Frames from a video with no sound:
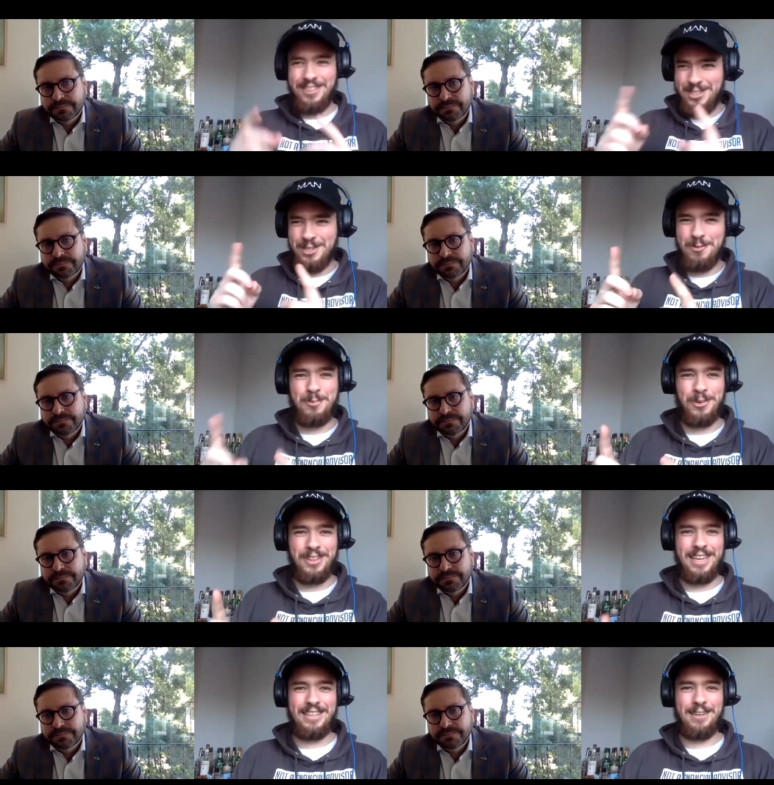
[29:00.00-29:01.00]
Speaker 1: to choose one
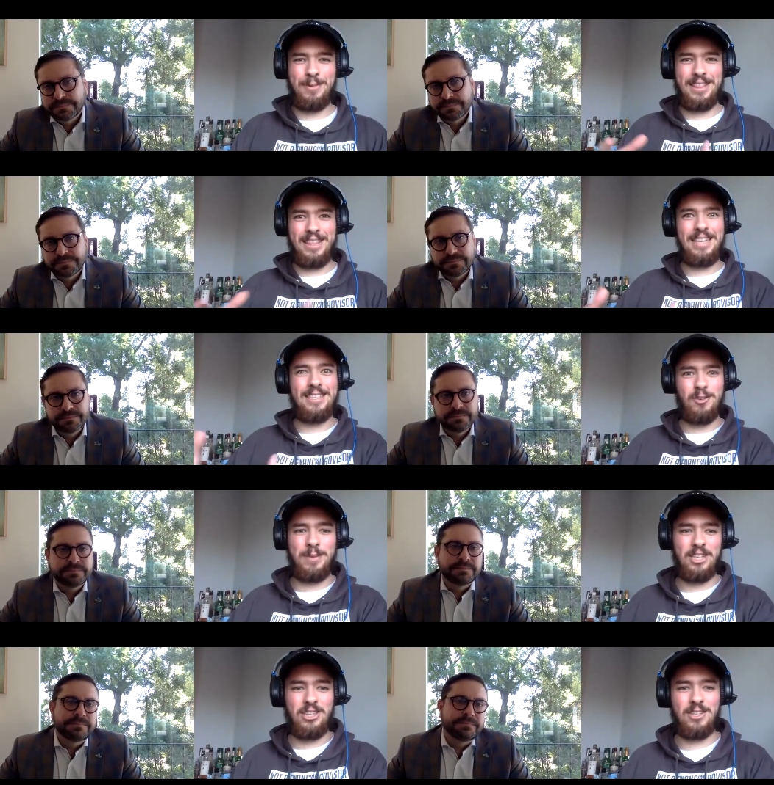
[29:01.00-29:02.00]
thing that we think is going to
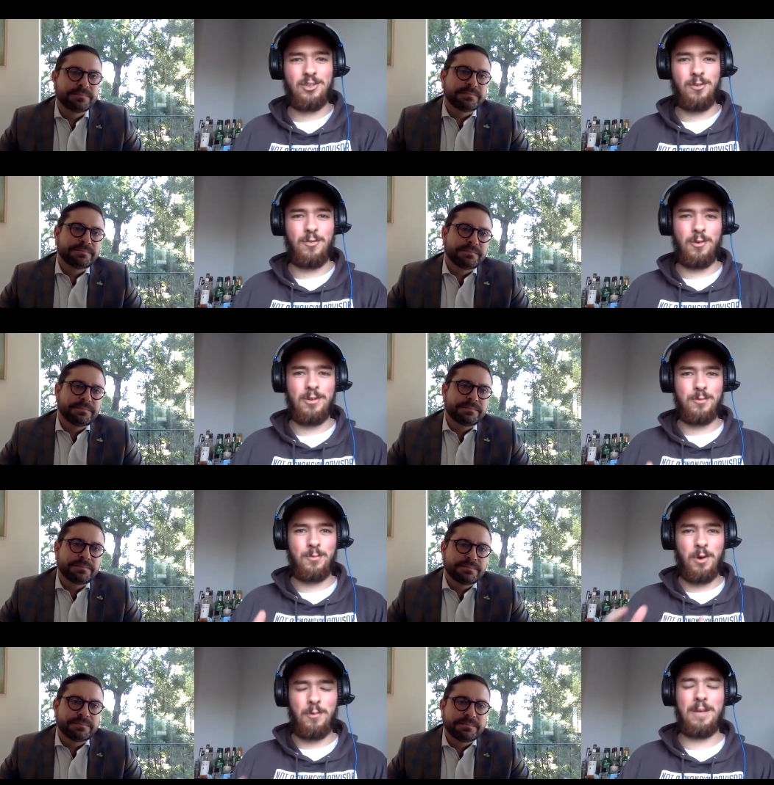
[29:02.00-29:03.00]
be a challenge going forwards,
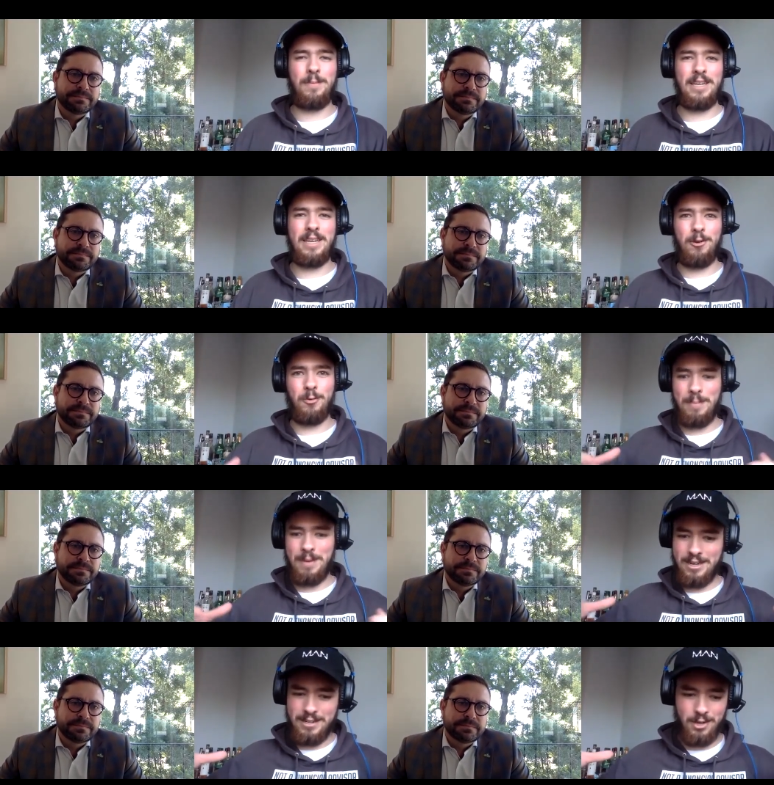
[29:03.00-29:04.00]
what would that be, and how do we
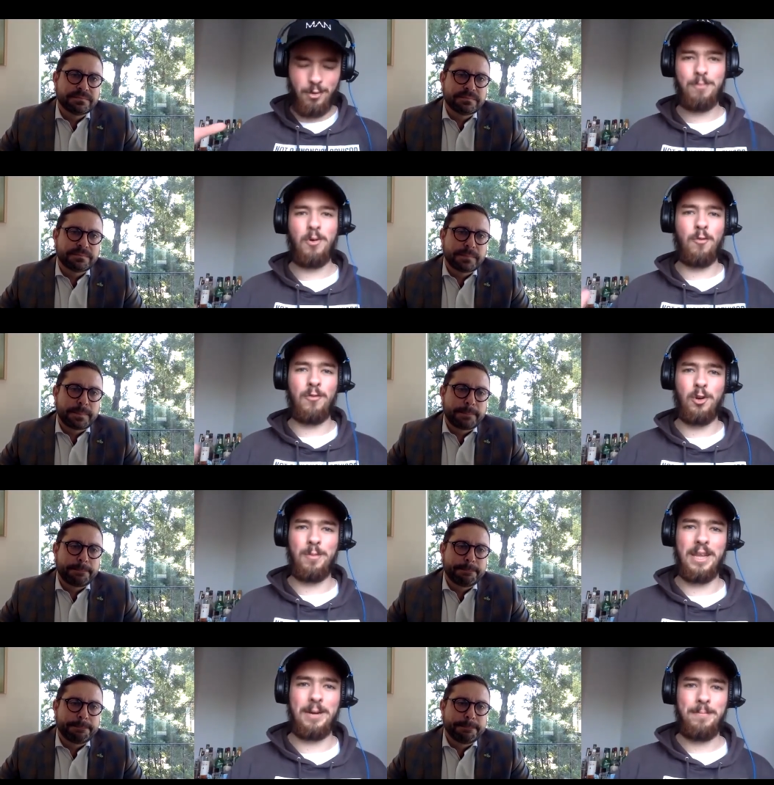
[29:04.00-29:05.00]
plan on you know
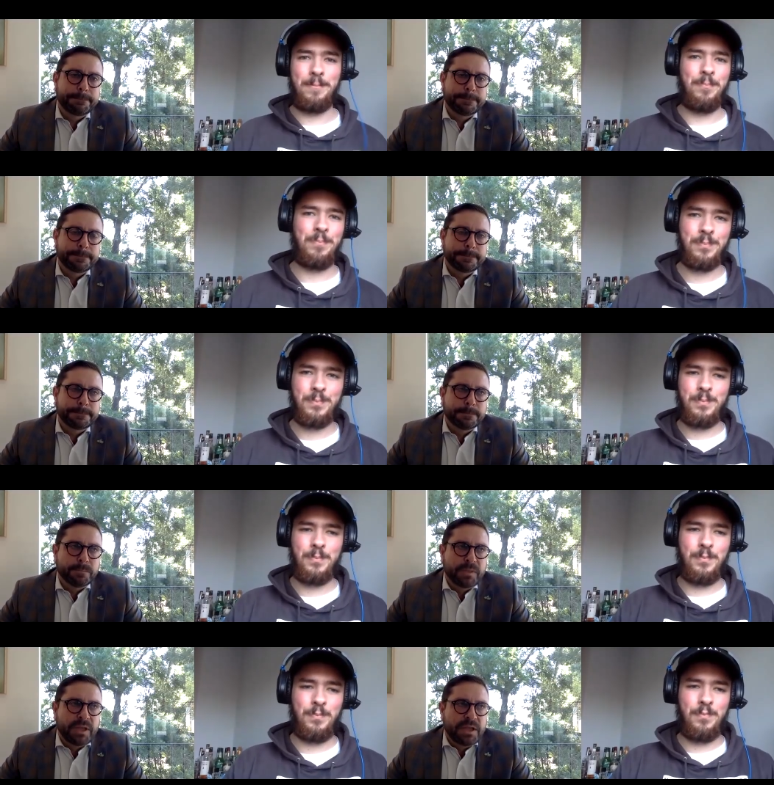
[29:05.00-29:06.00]
overcoming that?
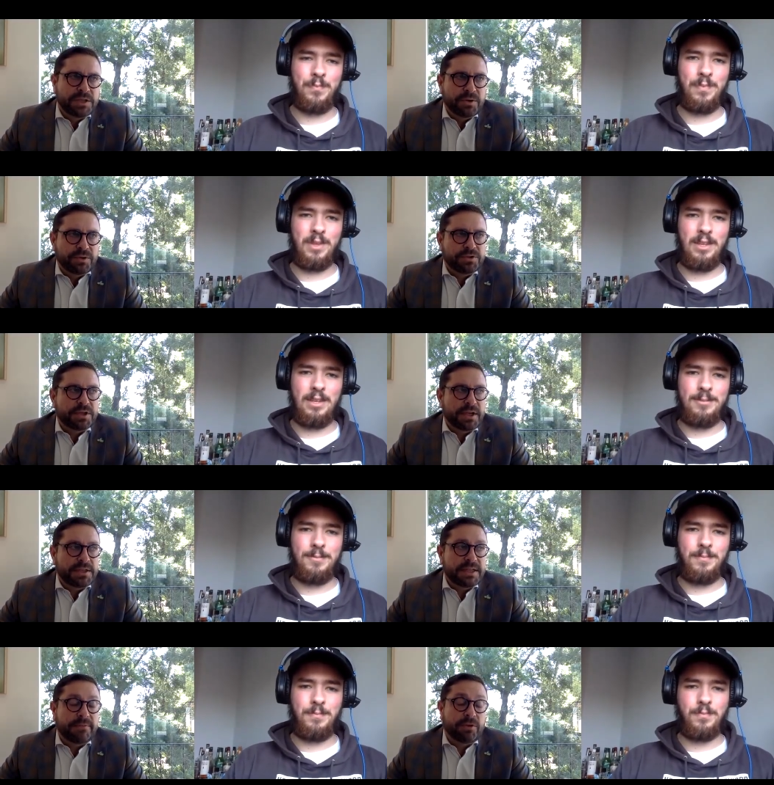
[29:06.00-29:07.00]
Speaker 2: So there's
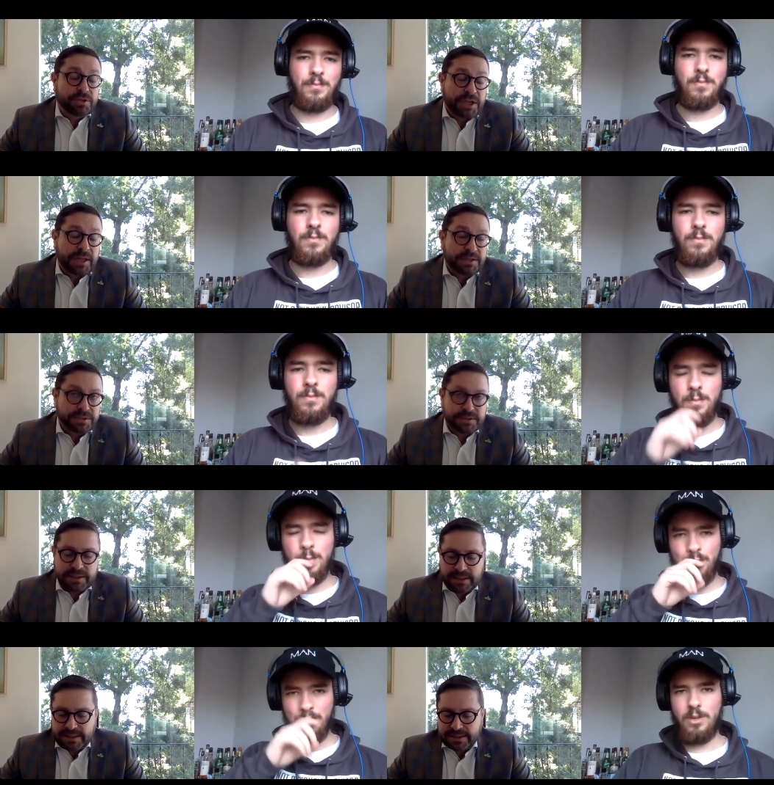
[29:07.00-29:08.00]
several challenges,
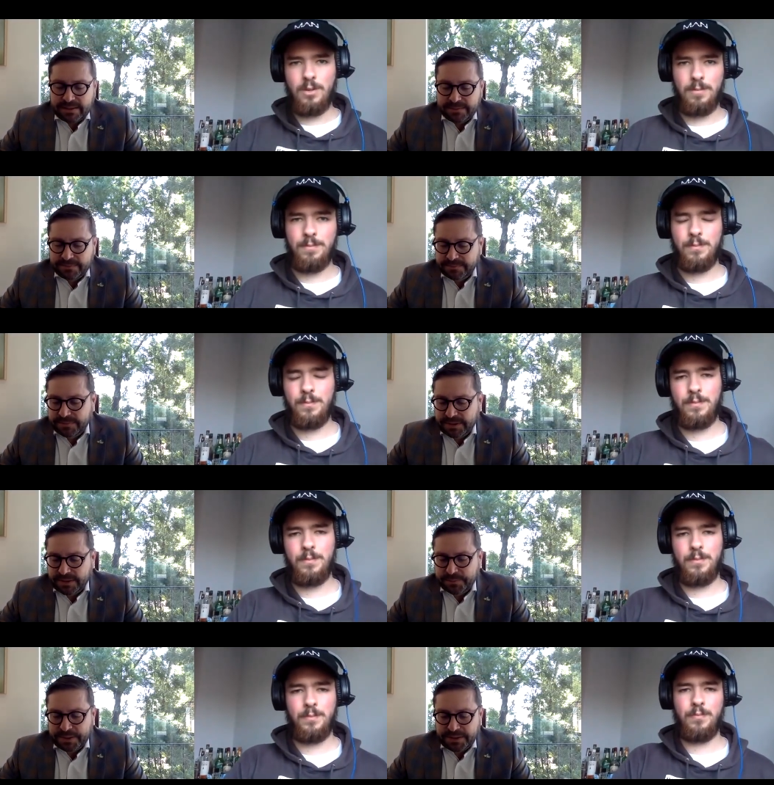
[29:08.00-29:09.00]
um, uh,
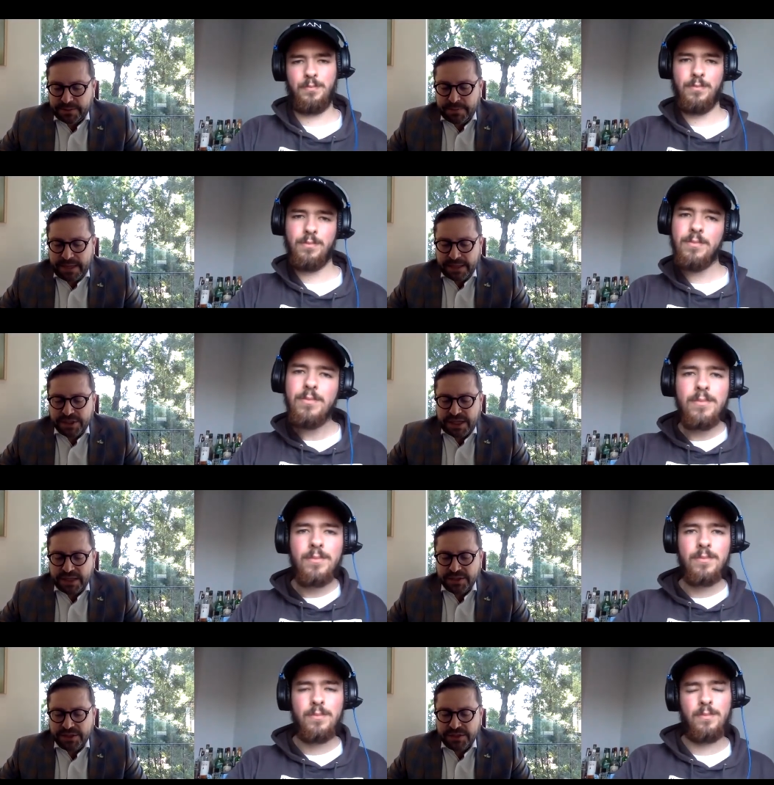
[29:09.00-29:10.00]
but the main
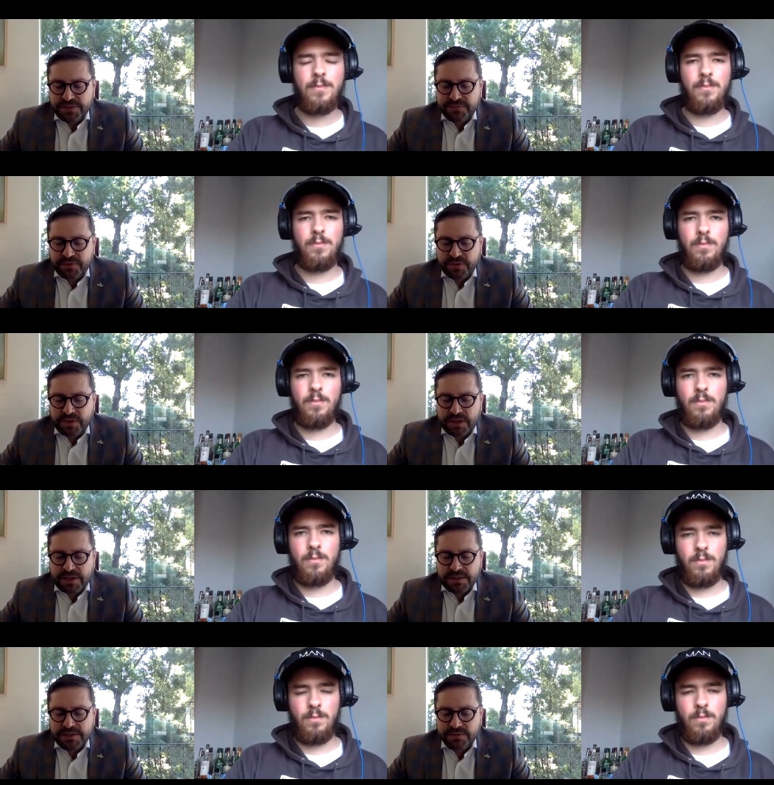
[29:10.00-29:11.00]
challenges for
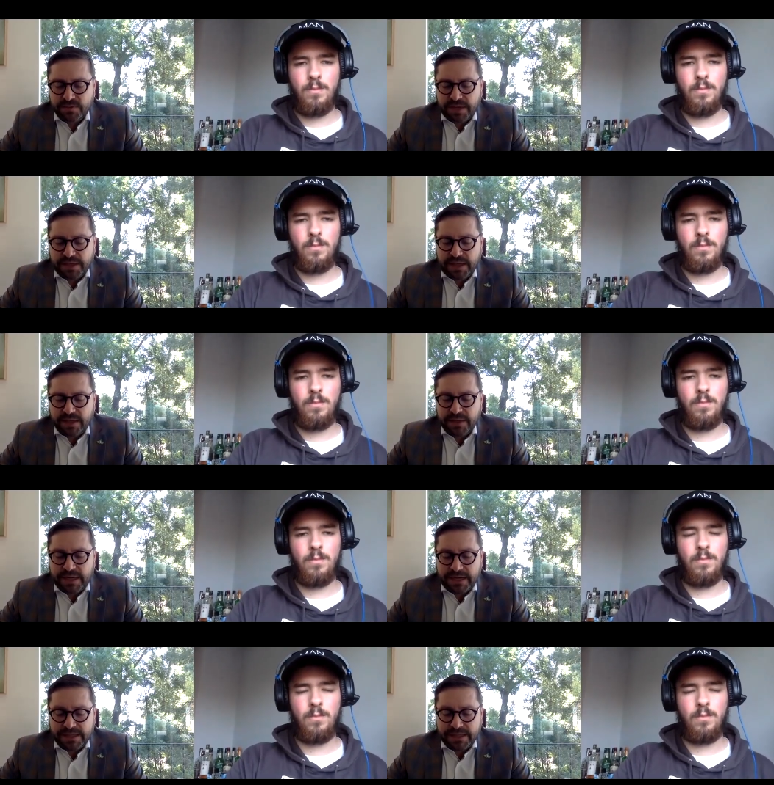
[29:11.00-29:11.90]
us right now that I